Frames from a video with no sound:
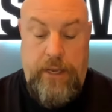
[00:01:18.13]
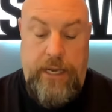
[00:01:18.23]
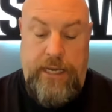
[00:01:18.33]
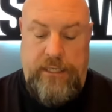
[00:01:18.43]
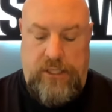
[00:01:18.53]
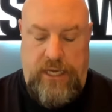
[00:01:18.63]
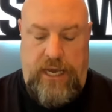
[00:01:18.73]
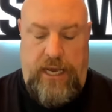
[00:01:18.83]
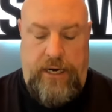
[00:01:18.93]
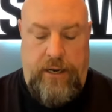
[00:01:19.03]
He
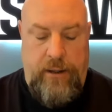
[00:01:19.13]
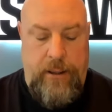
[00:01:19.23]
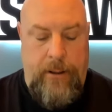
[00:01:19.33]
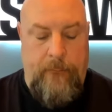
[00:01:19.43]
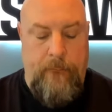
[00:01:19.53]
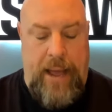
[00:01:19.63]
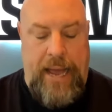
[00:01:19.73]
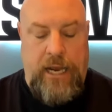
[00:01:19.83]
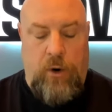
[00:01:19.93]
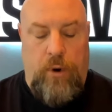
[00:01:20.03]
said
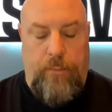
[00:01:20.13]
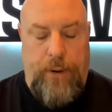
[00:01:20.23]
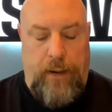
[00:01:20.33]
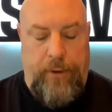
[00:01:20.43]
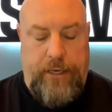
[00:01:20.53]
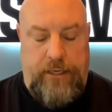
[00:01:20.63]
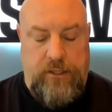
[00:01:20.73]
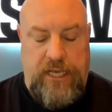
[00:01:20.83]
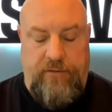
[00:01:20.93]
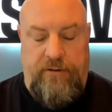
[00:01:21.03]
MAGA
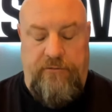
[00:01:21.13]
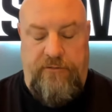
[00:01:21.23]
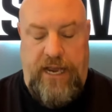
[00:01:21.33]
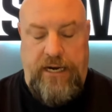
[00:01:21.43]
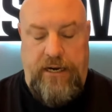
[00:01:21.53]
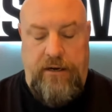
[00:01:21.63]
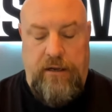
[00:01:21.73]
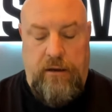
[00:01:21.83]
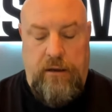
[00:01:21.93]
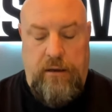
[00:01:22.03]
Republicans have invaded
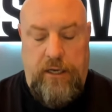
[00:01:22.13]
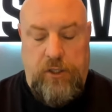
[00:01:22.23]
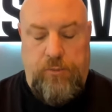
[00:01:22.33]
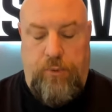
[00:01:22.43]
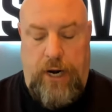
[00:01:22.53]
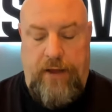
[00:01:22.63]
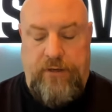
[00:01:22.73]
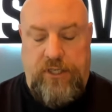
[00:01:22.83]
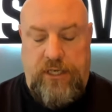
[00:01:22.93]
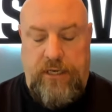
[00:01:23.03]
his
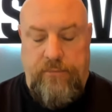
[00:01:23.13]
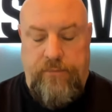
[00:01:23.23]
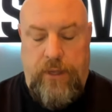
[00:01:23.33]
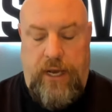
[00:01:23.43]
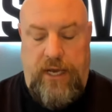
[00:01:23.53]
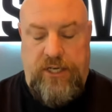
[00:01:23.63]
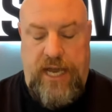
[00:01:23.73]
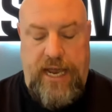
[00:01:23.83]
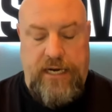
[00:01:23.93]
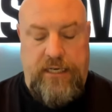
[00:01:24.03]
privacy,
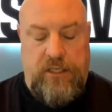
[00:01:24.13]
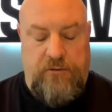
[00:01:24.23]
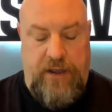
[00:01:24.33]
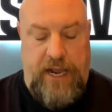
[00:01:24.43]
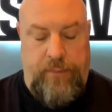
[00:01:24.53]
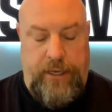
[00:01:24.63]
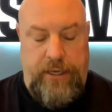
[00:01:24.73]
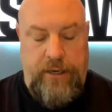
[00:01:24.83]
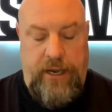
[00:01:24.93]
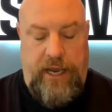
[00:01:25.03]
attacked his
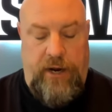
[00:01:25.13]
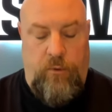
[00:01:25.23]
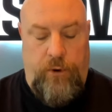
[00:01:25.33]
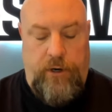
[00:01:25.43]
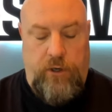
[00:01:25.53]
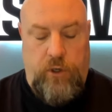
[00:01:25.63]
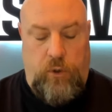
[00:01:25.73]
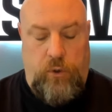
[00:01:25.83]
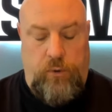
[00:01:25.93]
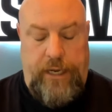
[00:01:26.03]
family, and
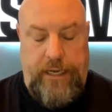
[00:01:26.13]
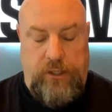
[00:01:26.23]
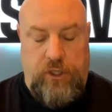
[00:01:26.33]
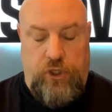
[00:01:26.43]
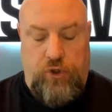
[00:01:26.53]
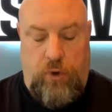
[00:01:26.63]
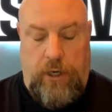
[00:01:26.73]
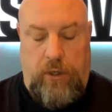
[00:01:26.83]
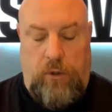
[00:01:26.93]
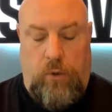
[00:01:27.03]
ridiculed his
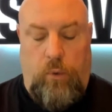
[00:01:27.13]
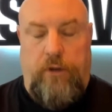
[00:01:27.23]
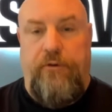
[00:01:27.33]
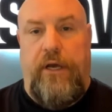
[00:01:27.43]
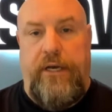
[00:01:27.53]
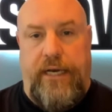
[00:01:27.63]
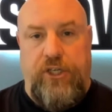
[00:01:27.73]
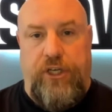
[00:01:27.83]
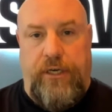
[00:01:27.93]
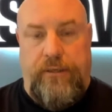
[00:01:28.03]
struggle with
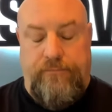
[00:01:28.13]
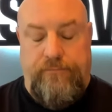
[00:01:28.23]
addiction.